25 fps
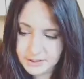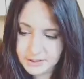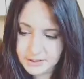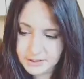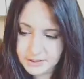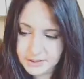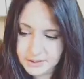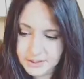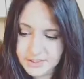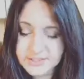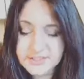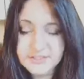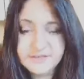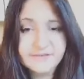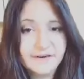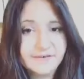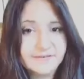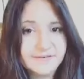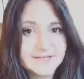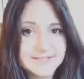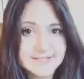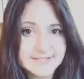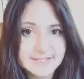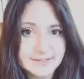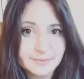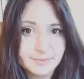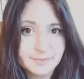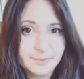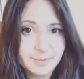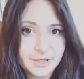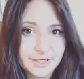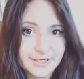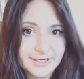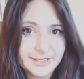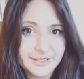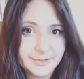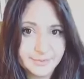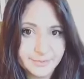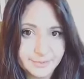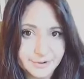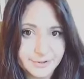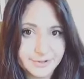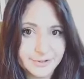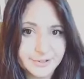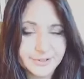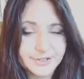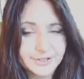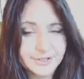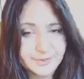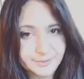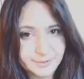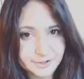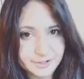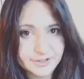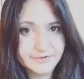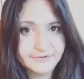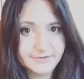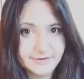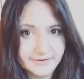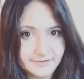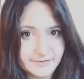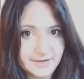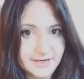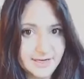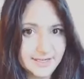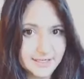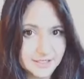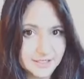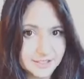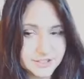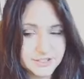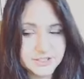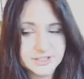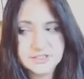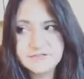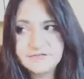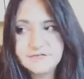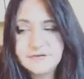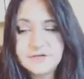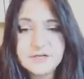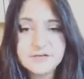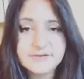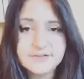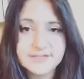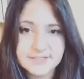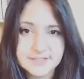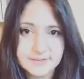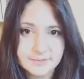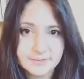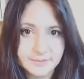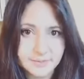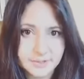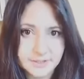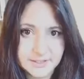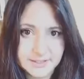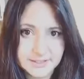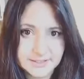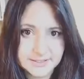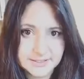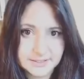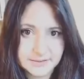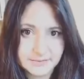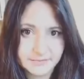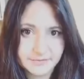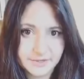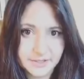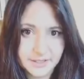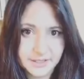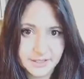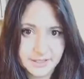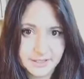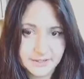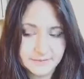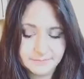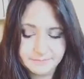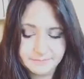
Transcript: It's a very symbolic book, the book of Revelation. It's full of symbolism, right?